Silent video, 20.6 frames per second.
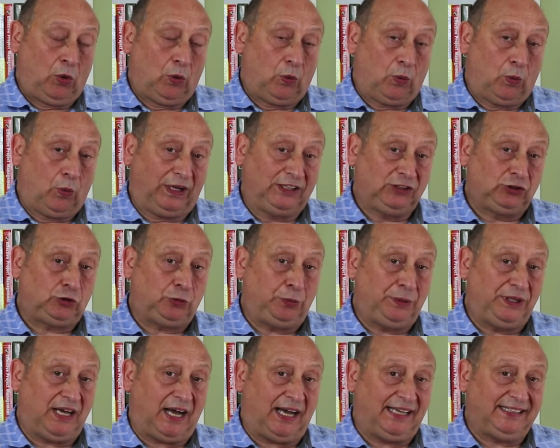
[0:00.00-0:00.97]
Once
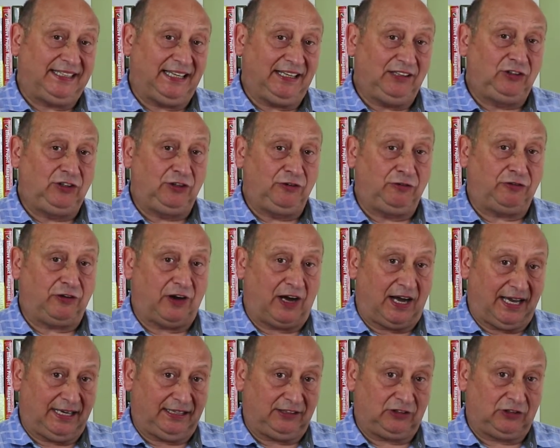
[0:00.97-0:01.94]
we
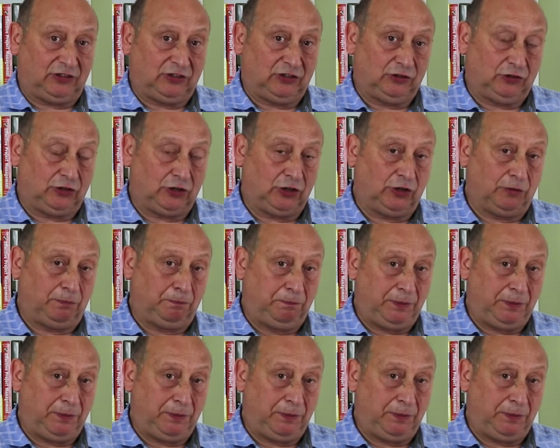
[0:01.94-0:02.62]
identified the